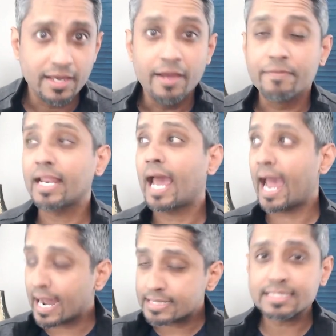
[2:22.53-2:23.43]
that
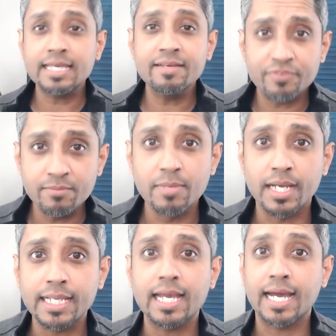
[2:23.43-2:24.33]
asking for
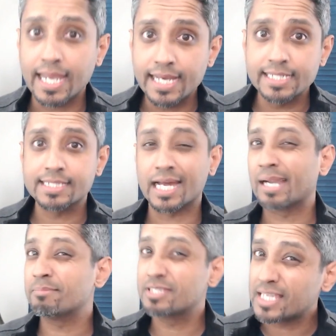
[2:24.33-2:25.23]
money ahead of
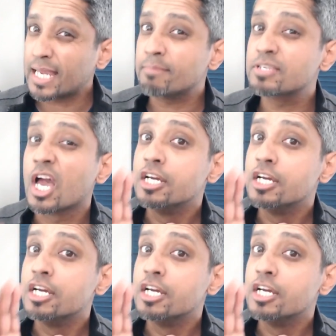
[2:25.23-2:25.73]
time seems